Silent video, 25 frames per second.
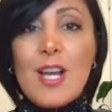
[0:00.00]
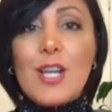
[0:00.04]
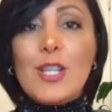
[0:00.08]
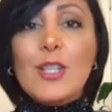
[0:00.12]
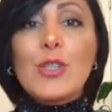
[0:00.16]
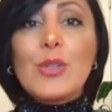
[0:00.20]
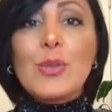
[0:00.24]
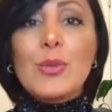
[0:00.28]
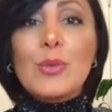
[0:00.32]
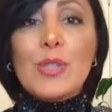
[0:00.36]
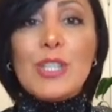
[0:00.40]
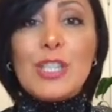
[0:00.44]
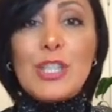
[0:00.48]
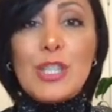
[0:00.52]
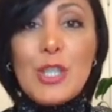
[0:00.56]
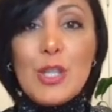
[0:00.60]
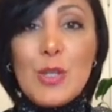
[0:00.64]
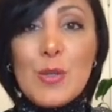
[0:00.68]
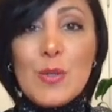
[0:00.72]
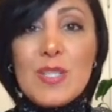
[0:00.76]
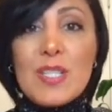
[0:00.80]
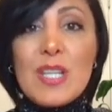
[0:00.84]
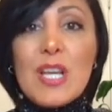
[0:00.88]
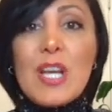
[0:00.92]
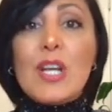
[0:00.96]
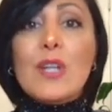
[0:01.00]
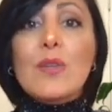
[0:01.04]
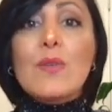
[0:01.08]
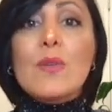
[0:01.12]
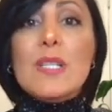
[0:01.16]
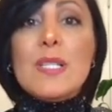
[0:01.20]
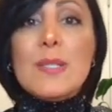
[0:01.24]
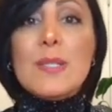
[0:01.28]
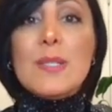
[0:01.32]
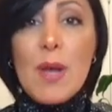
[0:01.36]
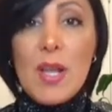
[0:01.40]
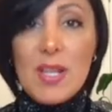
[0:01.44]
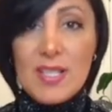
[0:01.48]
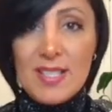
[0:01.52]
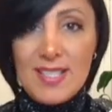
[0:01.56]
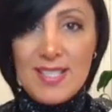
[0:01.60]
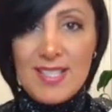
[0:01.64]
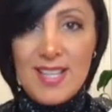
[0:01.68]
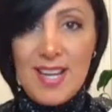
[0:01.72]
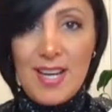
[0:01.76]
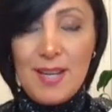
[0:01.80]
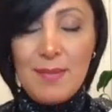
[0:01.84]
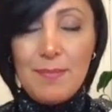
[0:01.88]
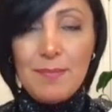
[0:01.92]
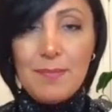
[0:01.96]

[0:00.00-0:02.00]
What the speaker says: to reduce response time.